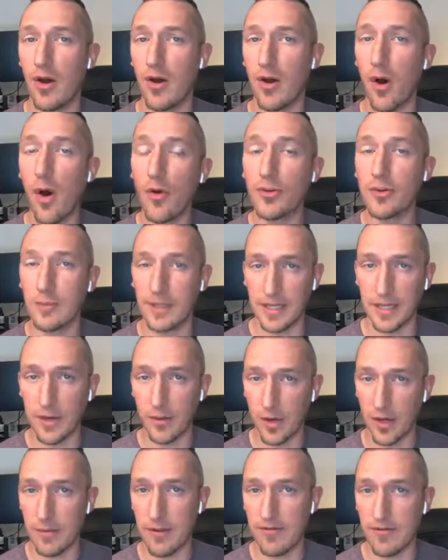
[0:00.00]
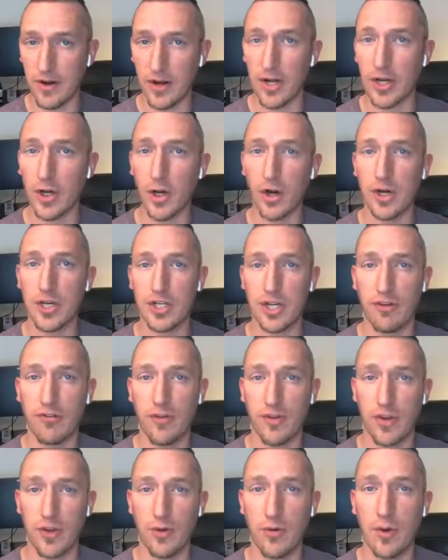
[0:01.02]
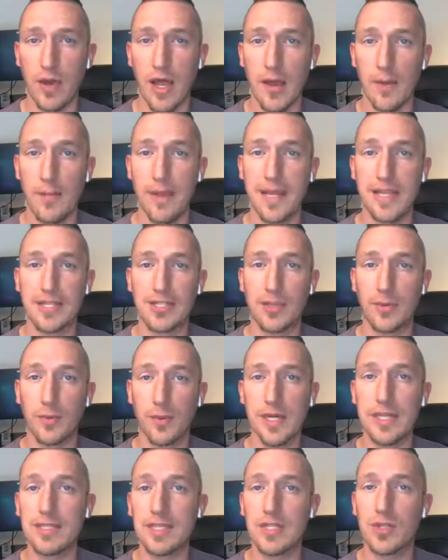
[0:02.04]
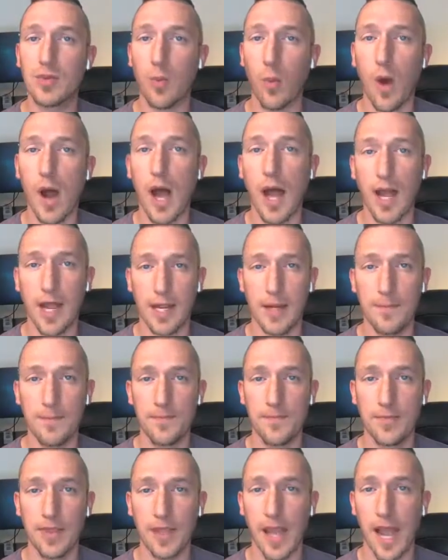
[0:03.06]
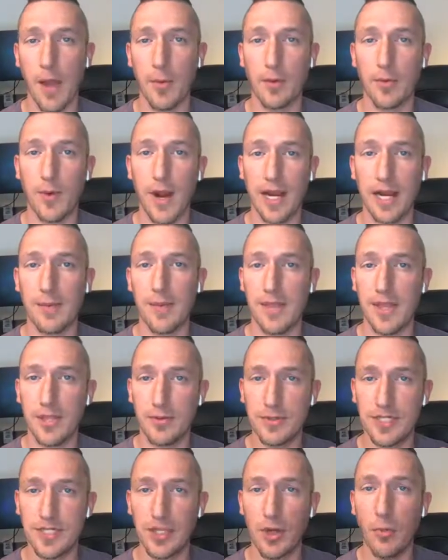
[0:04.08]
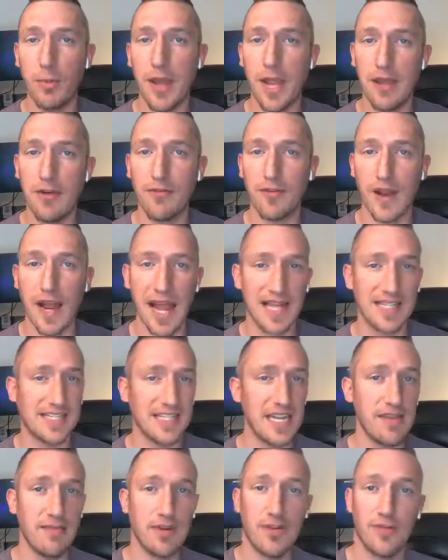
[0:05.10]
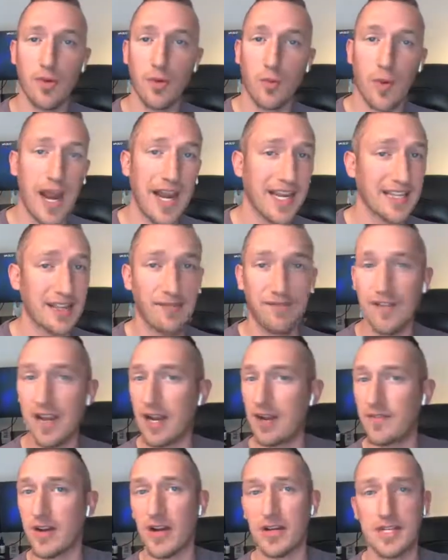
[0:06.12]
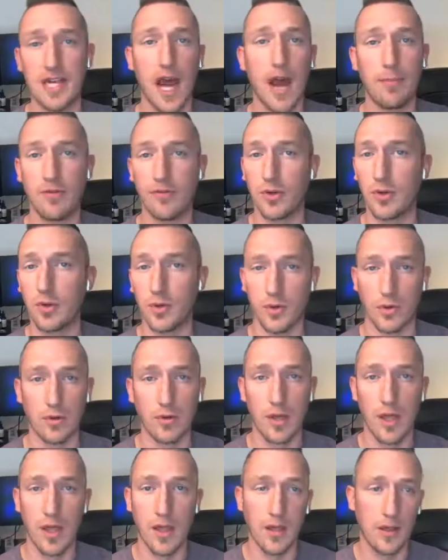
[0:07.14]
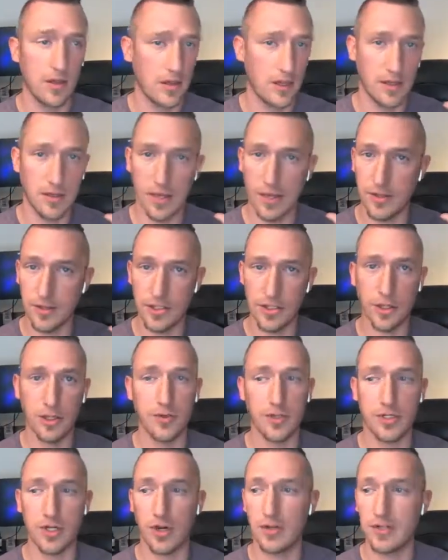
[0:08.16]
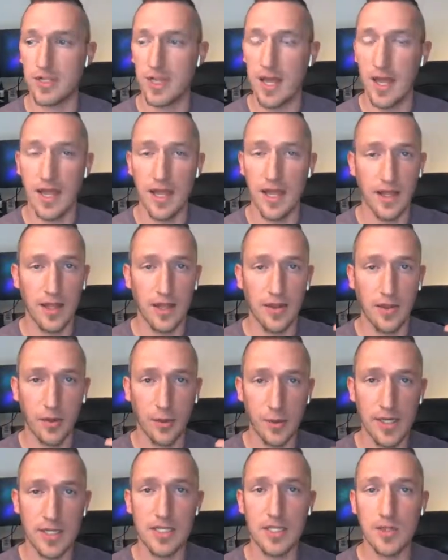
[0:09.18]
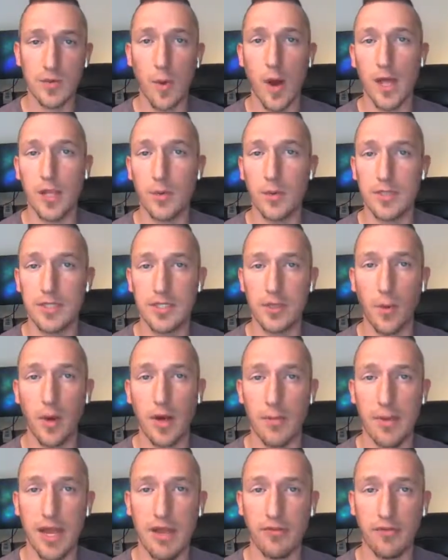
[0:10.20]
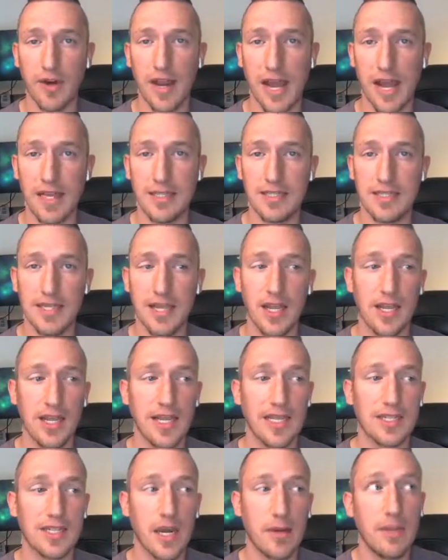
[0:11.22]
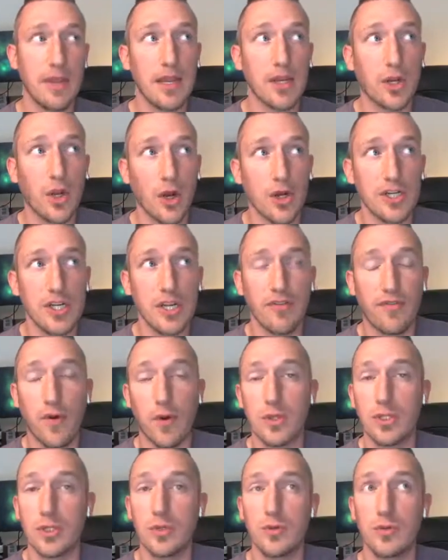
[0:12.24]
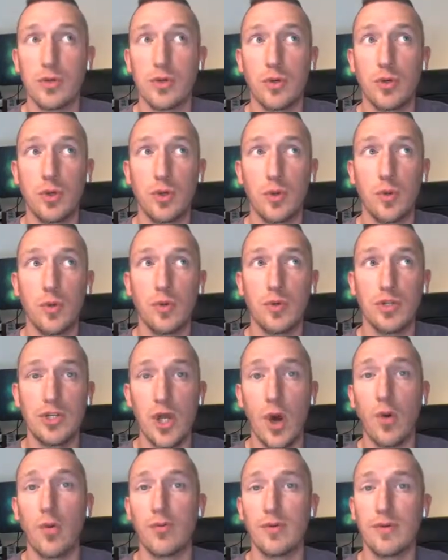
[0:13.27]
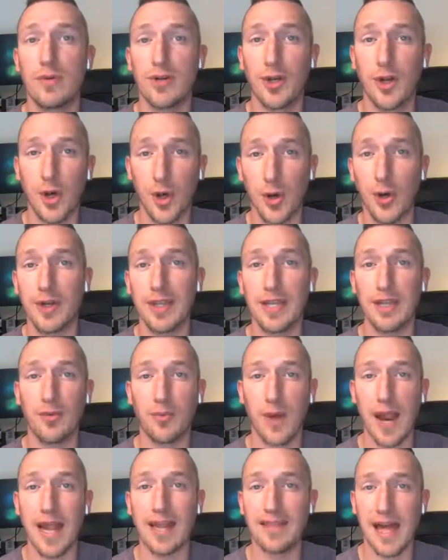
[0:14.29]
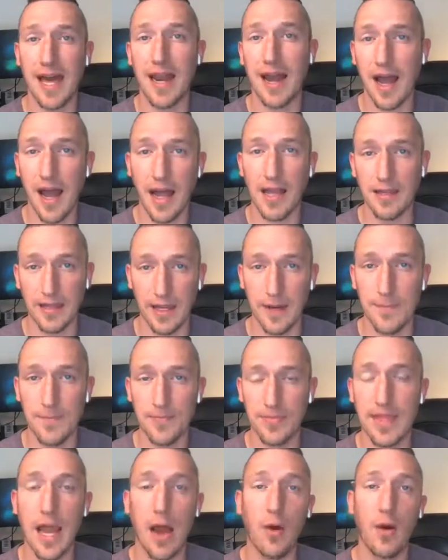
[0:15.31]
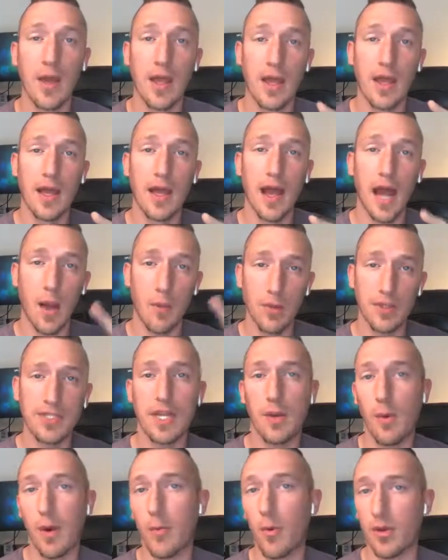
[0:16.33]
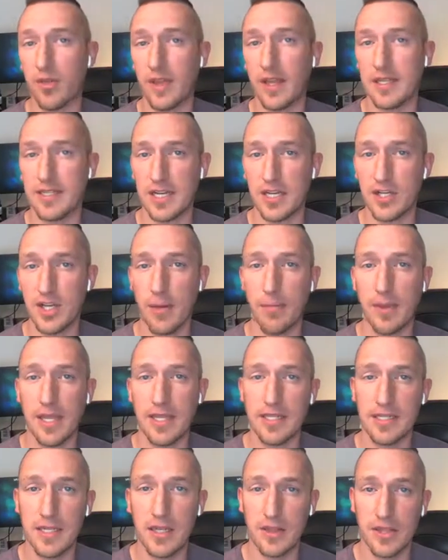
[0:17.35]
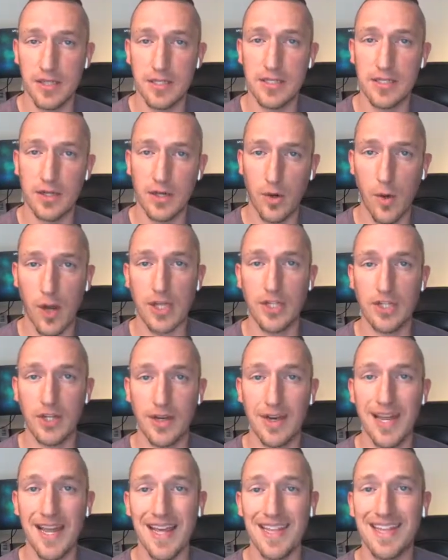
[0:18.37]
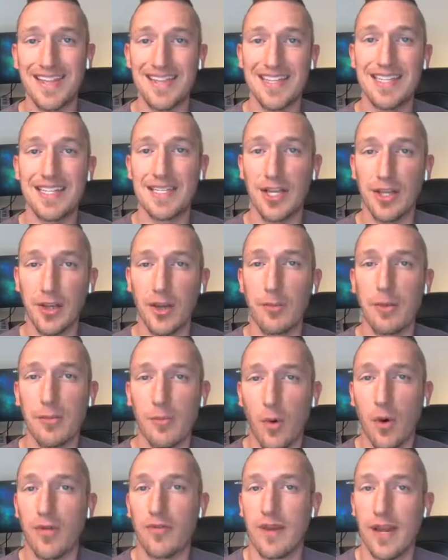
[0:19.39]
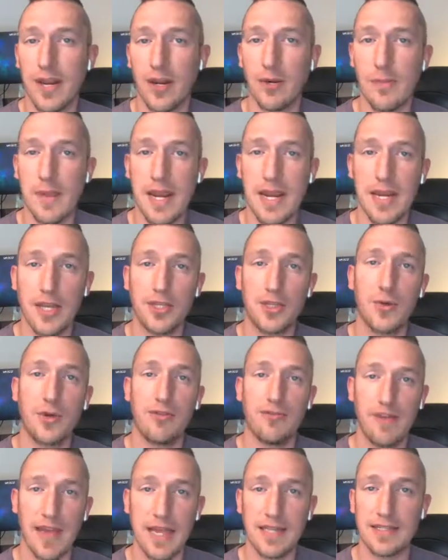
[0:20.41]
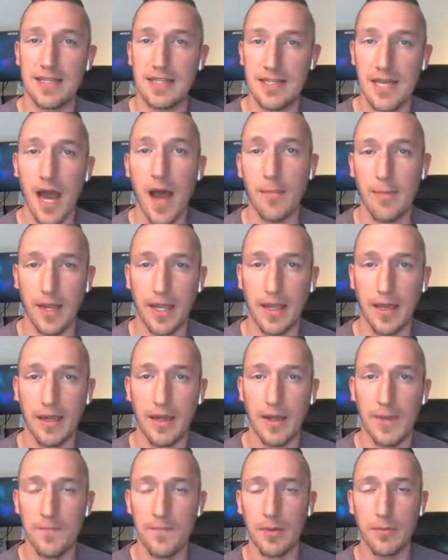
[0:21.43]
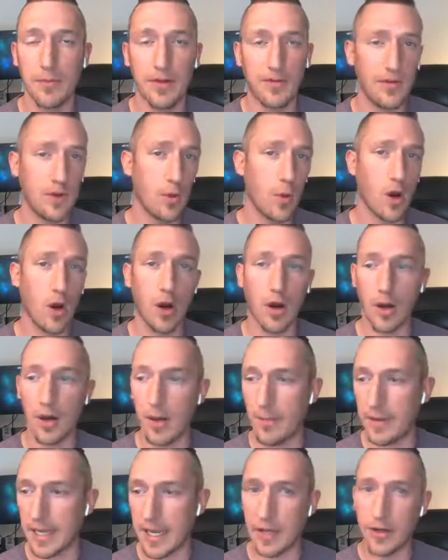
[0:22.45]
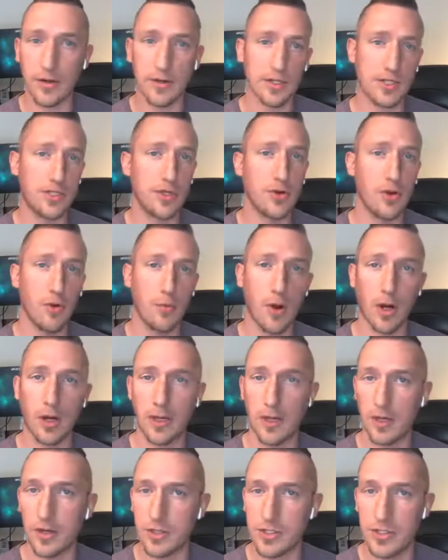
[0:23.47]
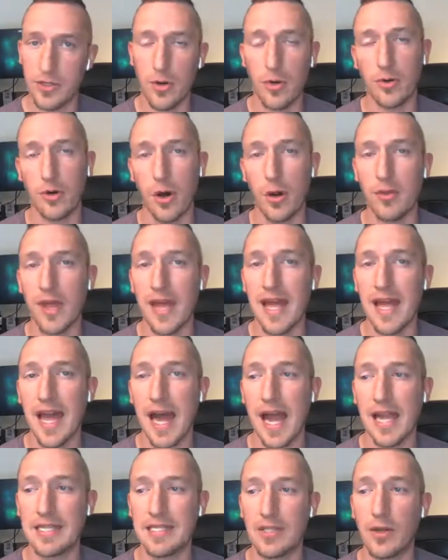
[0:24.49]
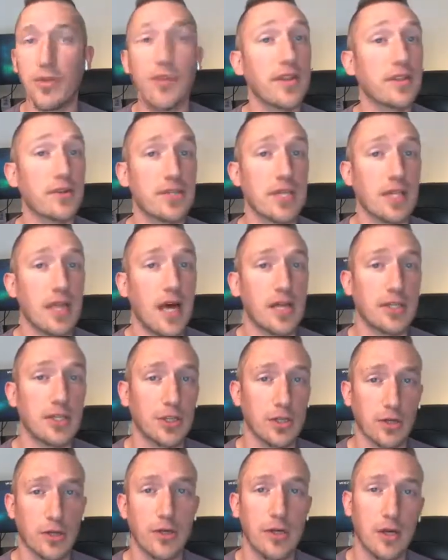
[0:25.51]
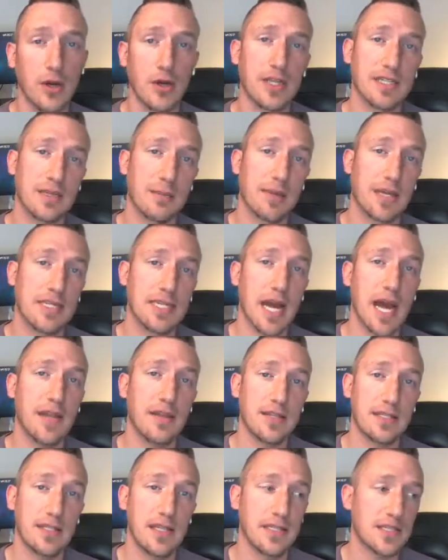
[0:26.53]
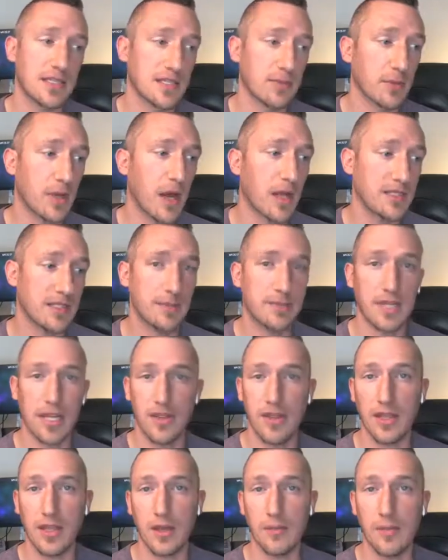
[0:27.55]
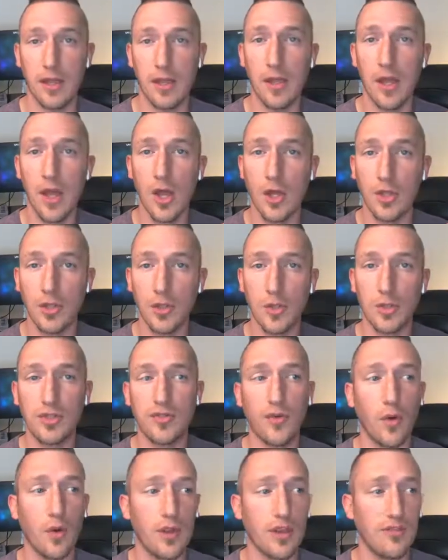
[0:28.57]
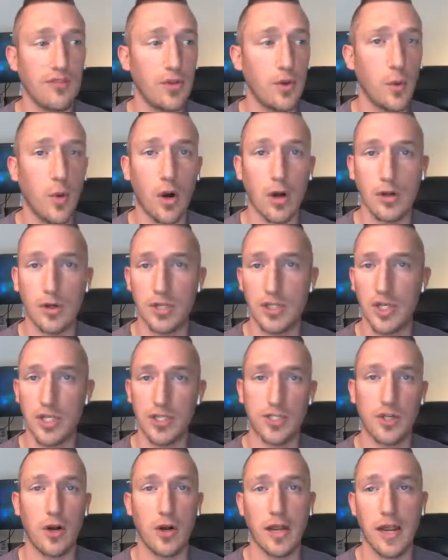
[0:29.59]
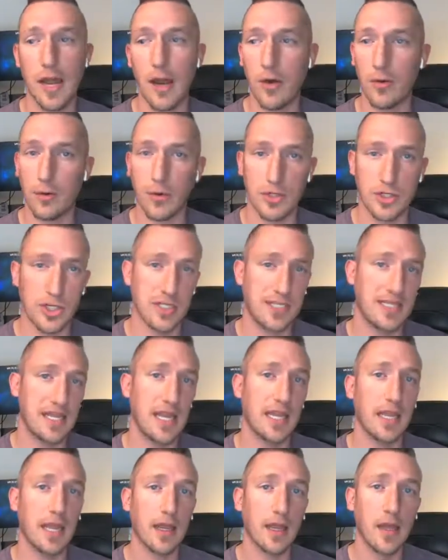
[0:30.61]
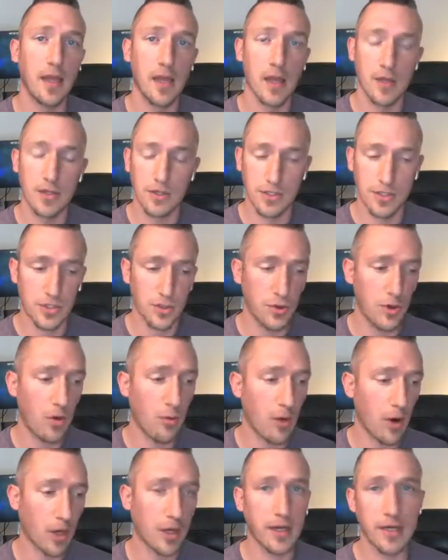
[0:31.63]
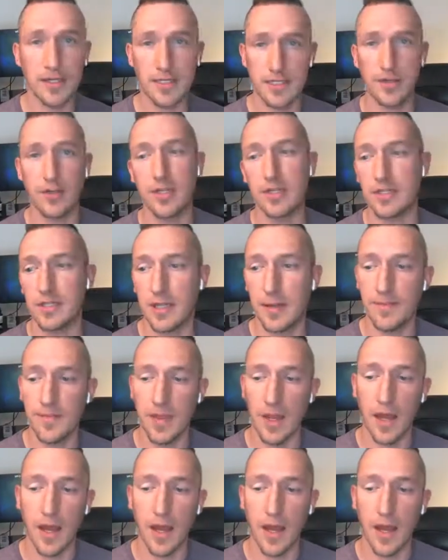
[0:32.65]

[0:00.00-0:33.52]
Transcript: ultimately going to be very encouraging for you, because the reasons why I would recommend that you still pay for ads, even if you rank at the very, very top of Google in the search returns. The reasons why you would still want to pay for ads is going to be encouraging to folks who don't currently rank that highly. Now, I will say one more thing as I jump into this question, that this is a little bit more of an intermediate to advanced topic. But if you are a beginner at studio marketing or studio growth, I still think there's a lot to learn here, because I'm going to tie this into some concepts I think can be useful if you are just starting out or just taking studio marketing seriously.